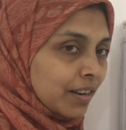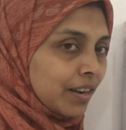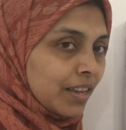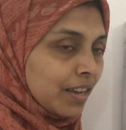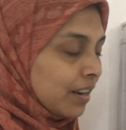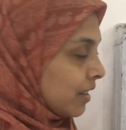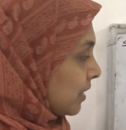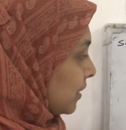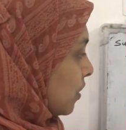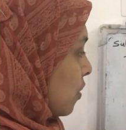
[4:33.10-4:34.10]
Clear?
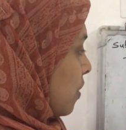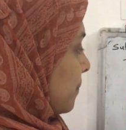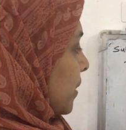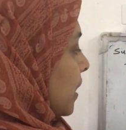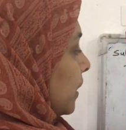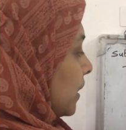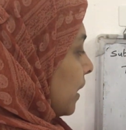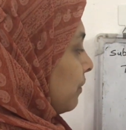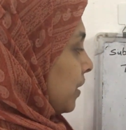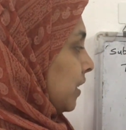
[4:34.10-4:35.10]
So
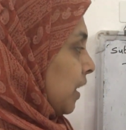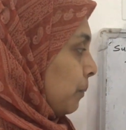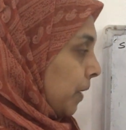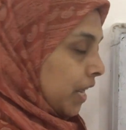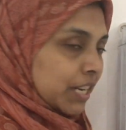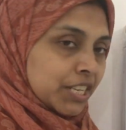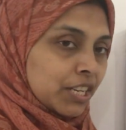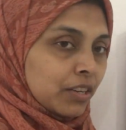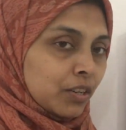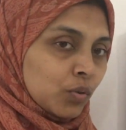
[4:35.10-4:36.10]
then we
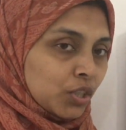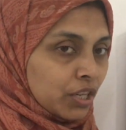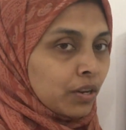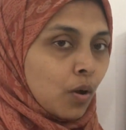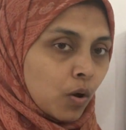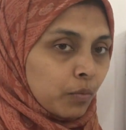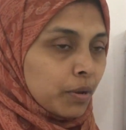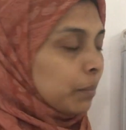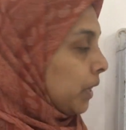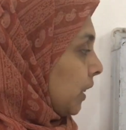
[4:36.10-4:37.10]
subtracting using
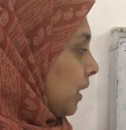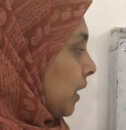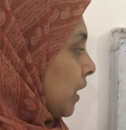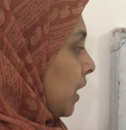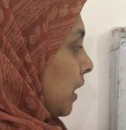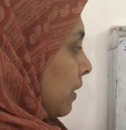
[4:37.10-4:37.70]
normal method.